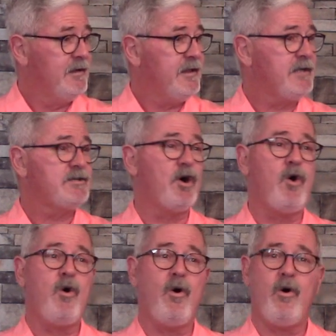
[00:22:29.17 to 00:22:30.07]
that's a
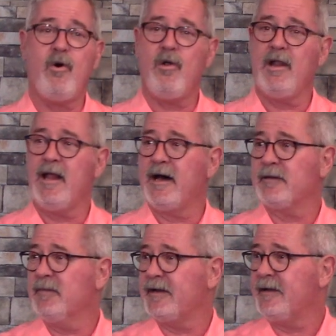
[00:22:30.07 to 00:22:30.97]
whole
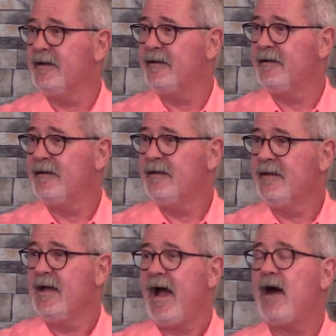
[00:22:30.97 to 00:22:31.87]
lot of money.
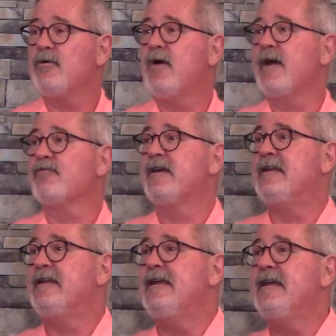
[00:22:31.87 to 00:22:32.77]
How do I
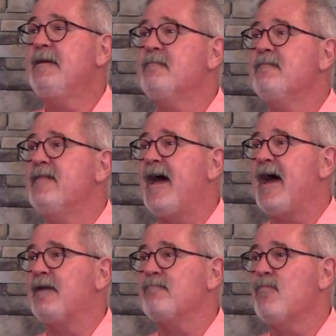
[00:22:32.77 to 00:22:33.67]
redeem
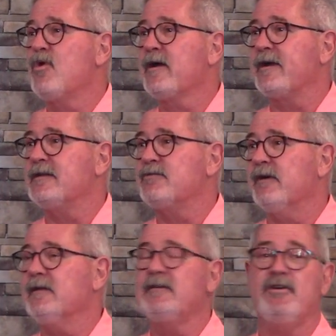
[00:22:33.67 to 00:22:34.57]
that mortgage?
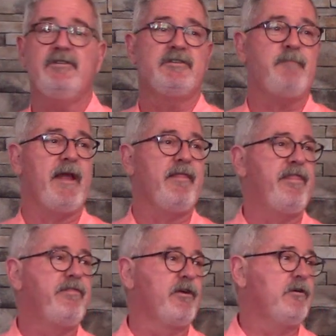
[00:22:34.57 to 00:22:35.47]
Well, you spend
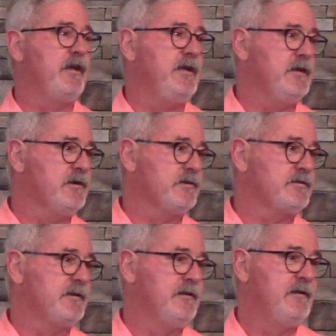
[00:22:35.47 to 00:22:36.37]
30
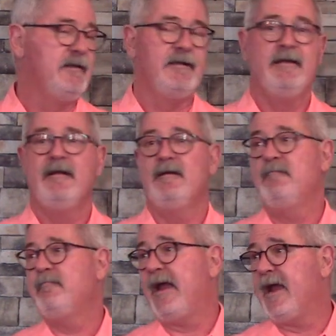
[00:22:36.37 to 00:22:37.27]
years
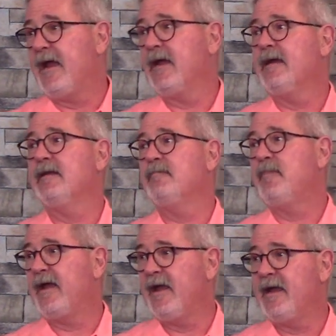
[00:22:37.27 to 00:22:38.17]
paying and
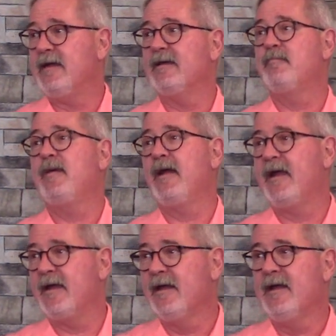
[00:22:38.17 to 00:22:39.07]
paying and
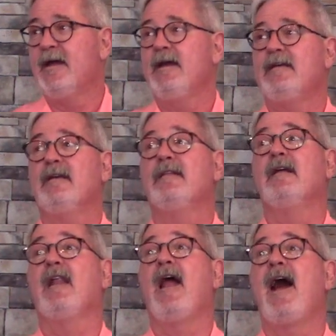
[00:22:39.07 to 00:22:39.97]
paying to
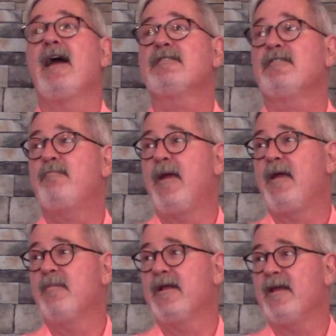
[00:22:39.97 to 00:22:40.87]
the last
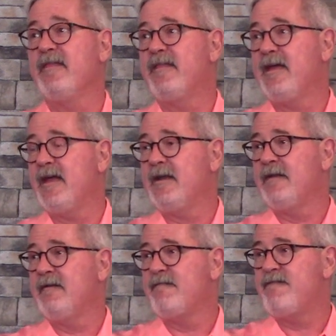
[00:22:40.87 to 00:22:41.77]
payment, and then
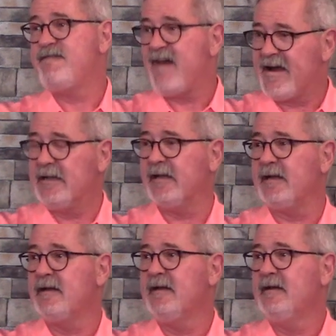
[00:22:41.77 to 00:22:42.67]

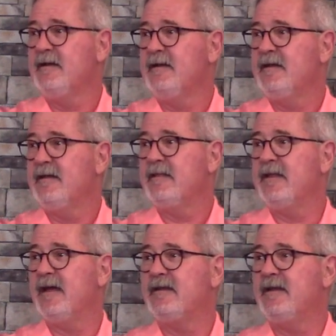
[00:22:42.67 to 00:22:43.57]
finally
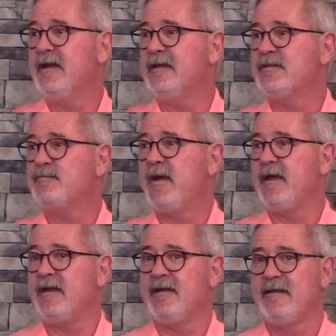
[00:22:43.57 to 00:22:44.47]
that debt is
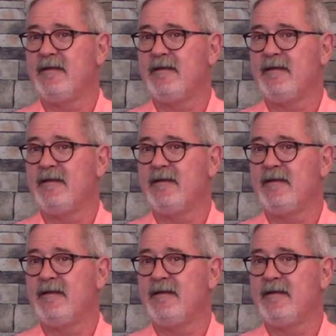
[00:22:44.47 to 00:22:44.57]
paid.